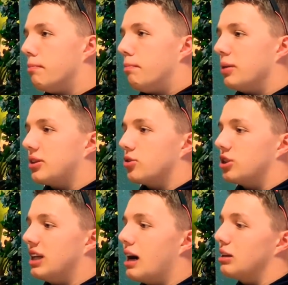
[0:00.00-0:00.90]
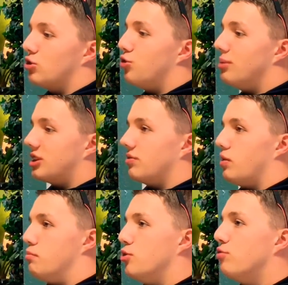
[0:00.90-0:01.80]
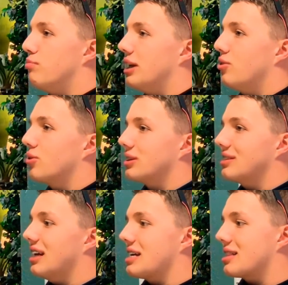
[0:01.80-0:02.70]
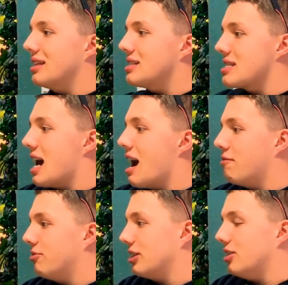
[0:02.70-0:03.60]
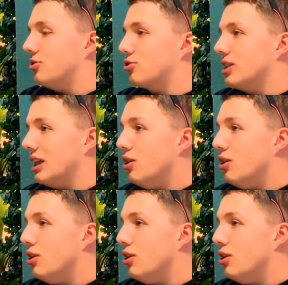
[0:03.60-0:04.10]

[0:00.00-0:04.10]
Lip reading: but there's not too much of a movement, or it's like this half of the country